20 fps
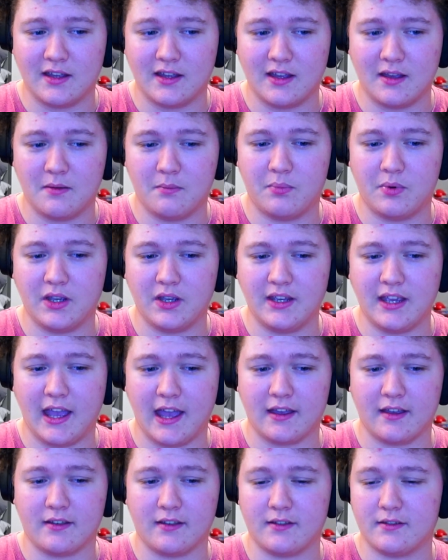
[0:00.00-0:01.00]
But
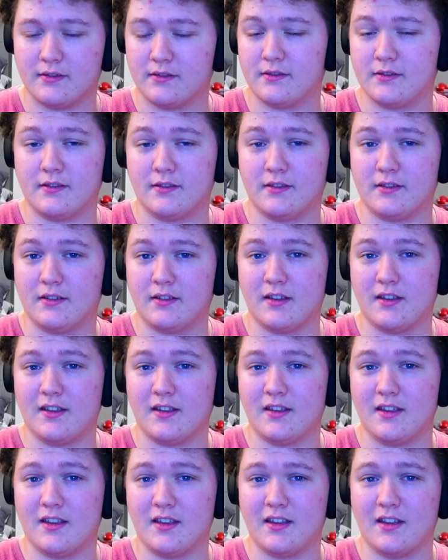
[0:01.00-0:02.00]
yet,
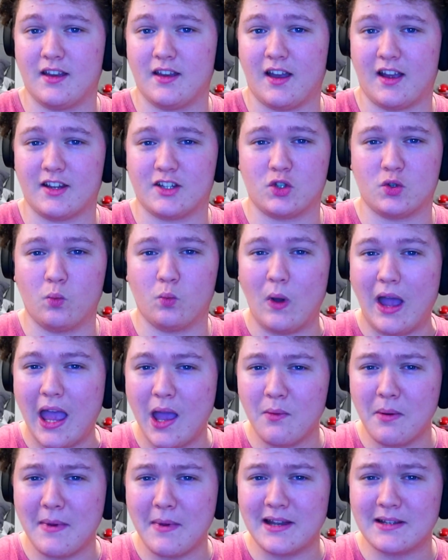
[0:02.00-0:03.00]
I swear
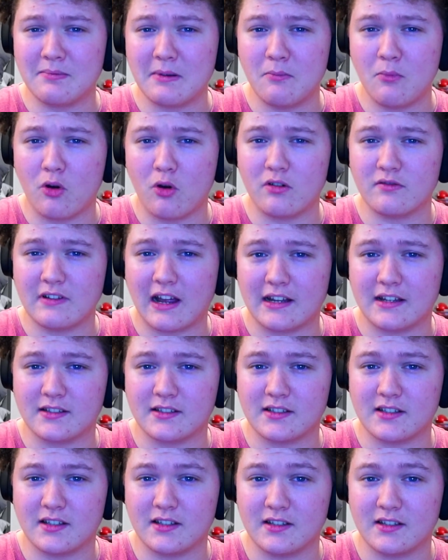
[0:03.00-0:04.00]
we're meant to be more
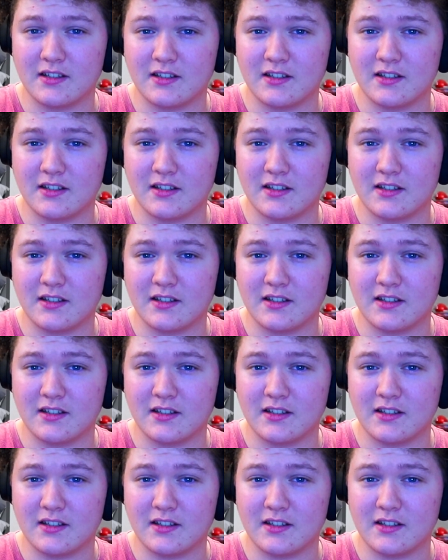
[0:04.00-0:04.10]
advanced.